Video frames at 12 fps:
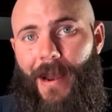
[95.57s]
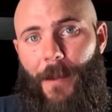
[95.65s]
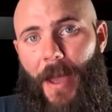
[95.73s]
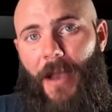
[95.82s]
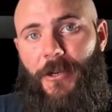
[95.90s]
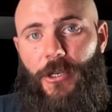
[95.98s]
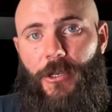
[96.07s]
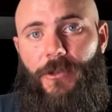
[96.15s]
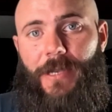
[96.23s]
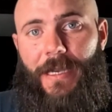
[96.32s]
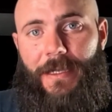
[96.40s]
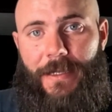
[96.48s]
And I'm actually
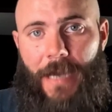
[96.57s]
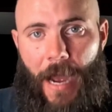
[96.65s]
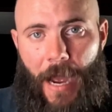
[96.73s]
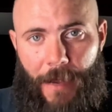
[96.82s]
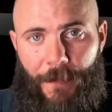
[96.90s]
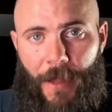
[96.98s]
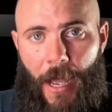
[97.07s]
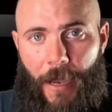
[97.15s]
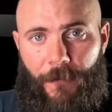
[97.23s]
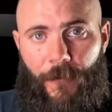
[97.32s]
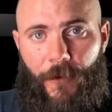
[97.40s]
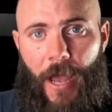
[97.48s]
using a
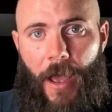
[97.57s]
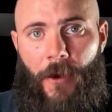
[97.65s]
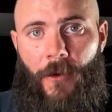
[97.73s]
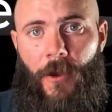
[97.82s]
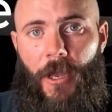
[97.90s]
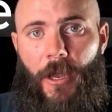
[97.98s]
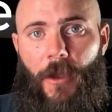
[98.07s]
timeline for now